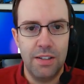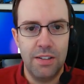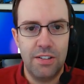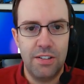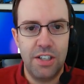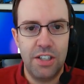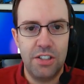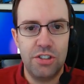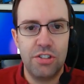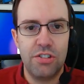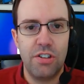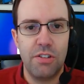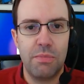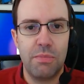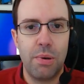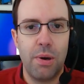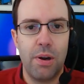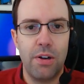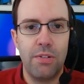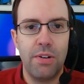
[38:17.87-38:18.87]
stages of
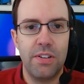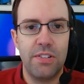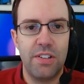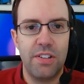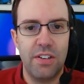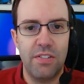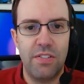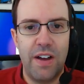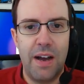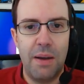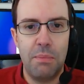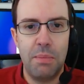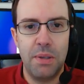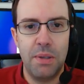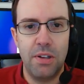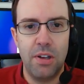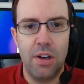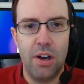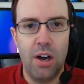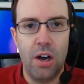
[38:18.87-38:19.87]
progress that have
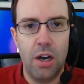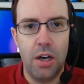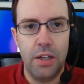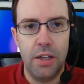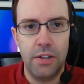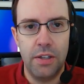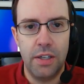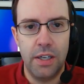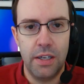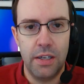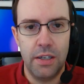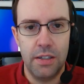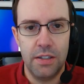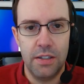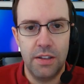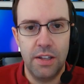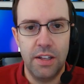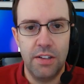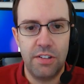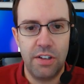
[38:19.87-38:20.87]
happened on
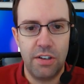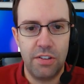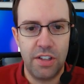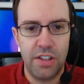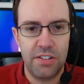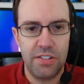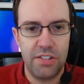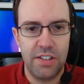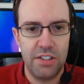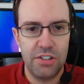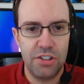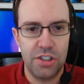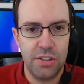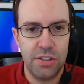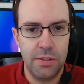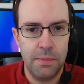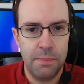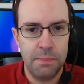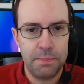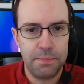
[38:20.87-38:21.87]
the south
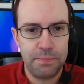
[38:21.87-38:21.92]
extension,